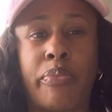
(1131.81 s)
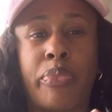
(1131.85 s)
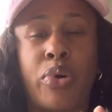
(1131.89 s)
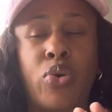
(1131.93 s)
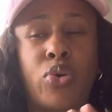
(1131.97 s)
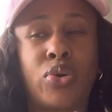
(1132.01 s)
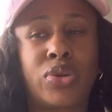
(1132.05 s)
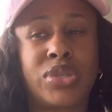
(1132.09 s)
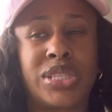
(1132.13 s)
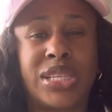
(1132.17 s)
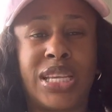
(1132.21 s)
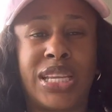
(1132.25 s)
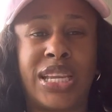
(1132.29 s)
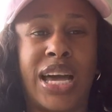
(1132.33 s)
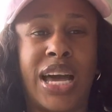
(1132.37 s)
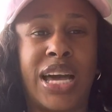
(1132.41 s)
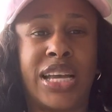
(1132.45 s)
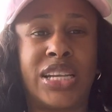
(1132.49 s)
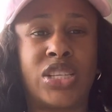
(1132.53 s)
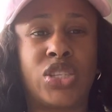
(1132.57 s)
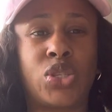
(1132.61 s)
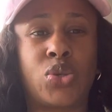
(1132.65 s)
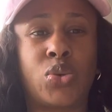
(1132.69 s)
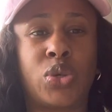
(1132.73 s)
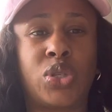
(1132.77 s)
posting
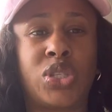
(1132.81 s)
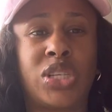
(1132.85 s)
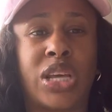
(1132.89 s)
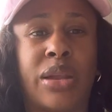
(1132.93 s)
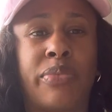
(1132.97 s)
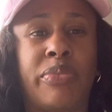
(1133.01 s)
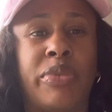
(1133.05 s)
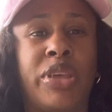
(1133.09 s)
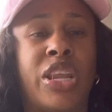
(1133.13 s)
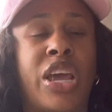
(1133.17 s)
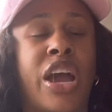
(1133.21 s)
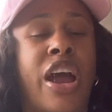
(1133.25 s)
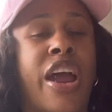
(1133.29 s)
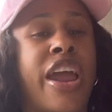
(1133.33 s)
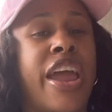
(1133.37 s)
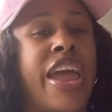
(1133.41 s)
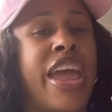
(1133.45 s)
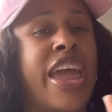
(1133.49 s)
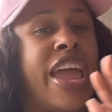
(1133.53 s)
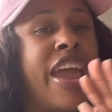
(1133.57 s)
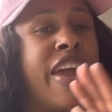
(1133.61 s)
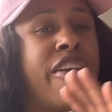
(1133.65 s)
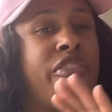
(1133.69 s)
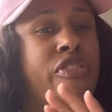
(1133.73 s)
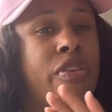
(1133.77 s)
on social media
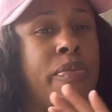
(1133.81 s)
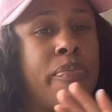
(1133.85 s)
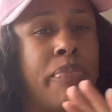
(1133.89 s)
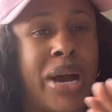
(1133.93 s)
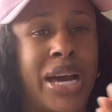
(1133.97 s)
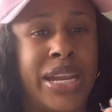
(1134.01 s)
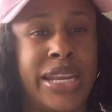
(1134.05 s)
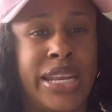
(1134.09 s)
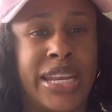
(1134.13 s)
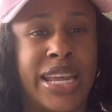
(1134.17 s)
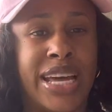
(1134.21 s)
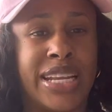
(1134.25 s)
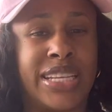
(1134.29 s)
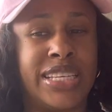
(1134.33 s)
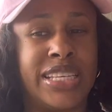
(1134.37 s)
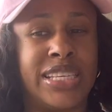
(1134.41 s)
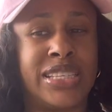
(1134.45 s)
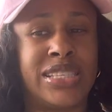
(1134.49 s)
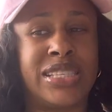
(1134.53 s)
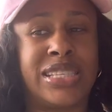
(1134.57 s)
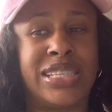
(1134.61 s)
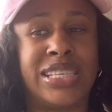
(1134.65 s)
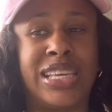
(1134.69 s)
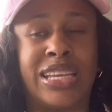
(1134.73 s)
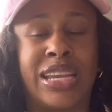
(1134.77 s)
or everybody that
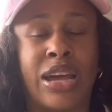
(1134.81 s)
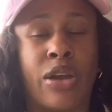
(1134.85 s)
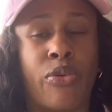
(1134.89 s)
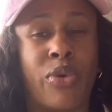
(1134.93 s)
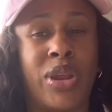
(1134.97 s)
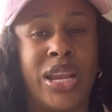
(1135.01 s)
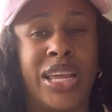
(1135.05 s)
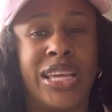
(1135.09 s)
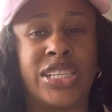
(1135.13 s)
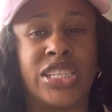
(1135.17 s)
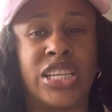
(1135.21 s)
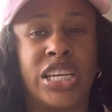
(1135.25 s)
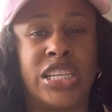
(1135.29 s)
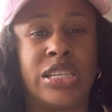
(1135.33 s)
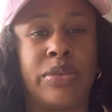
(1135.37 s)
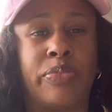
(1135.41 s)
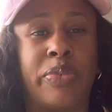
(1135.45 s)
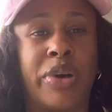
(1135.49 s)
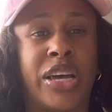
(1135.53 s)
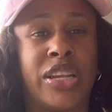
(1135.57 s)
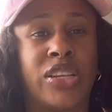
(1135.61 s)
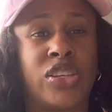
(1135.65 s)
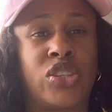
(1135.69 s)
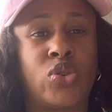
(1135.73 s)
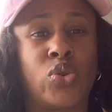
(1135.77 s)
is in a relationship
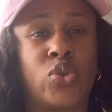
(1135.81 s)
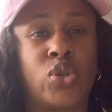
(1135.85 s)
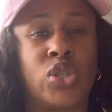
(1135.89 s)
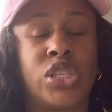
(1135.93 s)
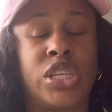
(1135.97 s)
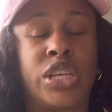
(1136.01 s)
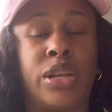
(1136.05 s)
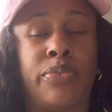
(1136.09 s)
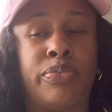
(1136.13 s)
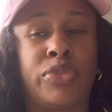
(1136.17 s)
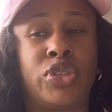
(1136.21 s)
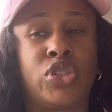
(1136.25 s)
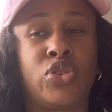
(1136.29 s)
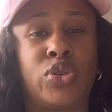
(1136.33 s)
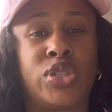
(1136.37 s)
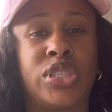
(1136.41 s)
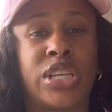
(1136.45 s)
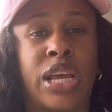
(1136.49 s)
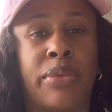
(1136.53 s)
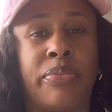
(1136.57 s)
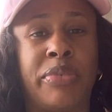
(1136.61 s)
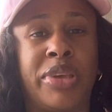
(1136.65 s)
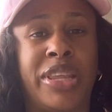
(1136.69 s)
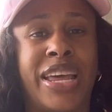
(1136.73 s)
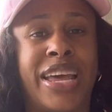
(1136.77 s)
on
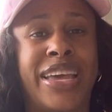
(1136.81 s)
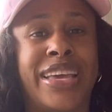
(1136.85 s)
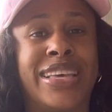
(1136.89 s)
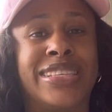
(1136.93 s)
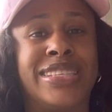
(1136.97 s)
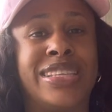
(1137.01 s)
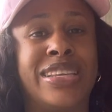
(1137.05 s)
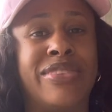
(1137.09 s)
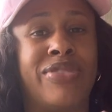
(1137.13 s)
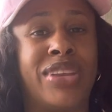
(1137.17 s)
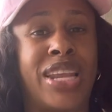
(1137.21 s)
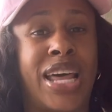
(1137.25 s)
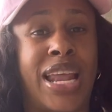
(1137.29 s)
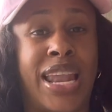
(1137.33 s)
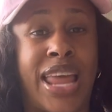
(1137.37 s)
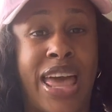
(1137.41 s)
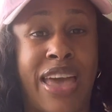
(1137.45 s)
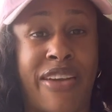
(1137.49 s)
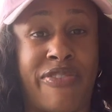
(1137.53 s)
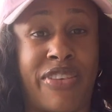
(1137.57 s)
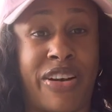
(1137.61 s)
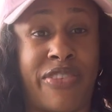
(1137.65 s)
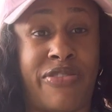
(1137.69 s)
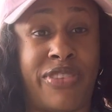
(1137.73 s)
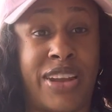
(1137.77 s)
social media is living a
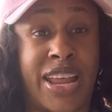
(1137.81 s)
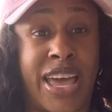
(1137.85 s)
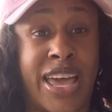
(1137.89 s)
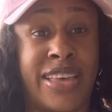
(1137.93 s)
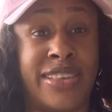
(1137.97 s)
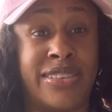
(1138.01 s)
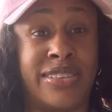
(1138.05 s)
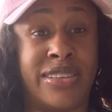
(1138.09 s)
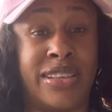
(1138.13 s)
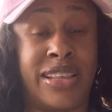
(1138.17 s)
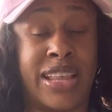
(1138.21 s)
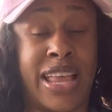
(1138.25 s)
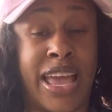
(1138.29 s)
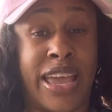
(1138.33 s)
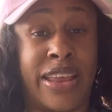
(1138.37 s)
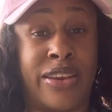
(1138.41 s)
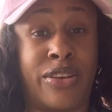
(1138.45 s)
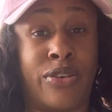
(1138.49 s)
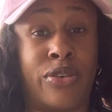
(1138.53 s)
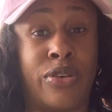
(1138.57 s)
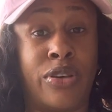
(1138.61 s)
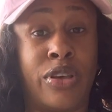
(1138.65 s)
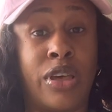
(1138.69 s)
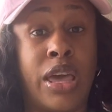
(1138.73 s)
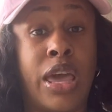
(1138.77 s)
life of lies, you
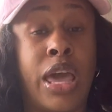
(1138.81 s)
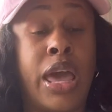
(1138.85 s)
know,